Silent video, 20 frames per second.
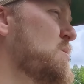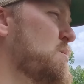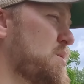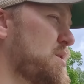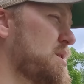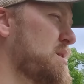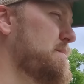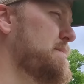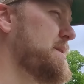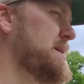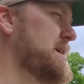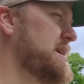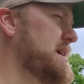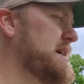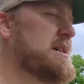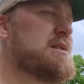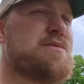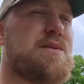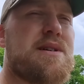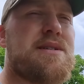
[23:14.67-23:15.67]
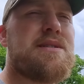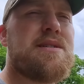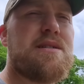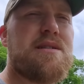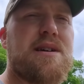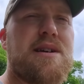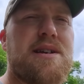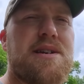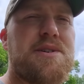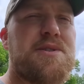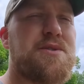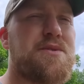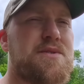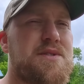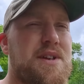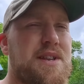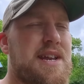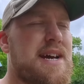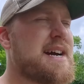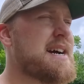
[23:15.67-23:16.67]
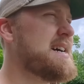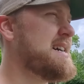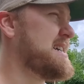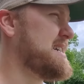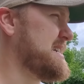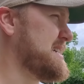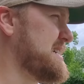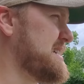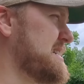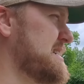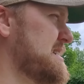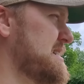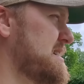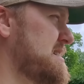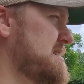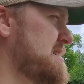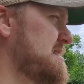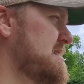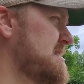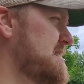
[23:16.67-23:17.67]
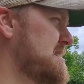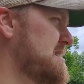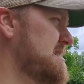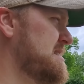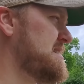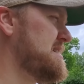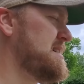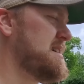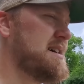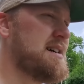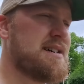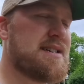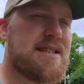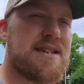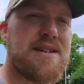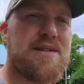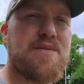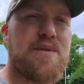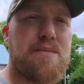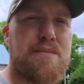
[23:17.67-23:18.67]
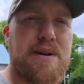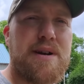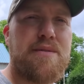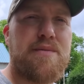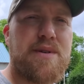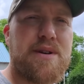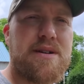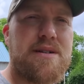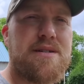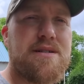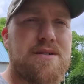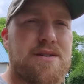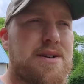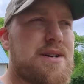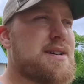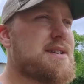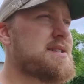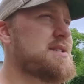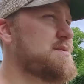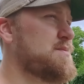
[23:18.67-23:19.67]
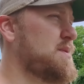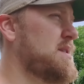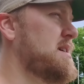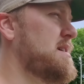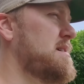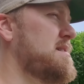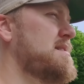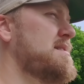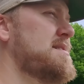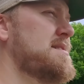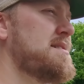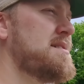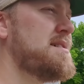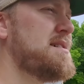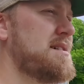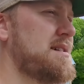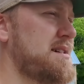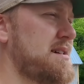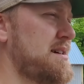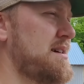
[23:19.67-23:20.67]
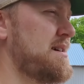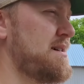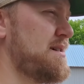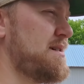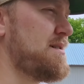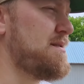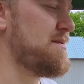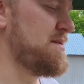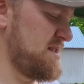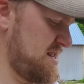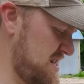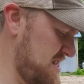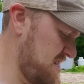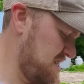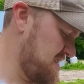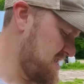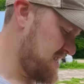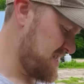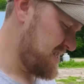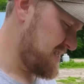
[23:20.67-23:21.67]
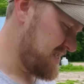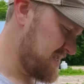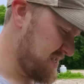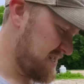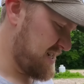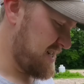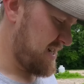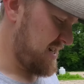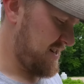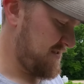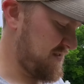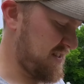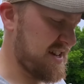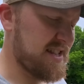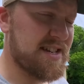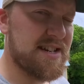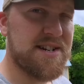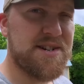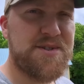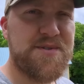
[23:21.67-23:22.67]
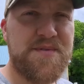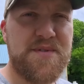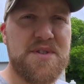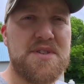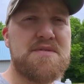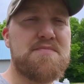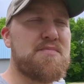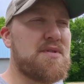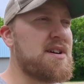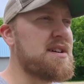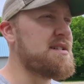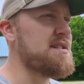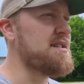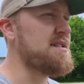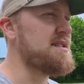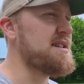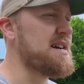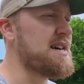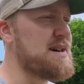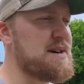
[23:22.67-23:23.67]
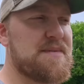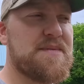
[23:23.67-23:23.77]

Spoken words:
We're going to be addressing a lot of issues on that, and I think we might recolor it as well. You know, I've got the itch for the spray gun now.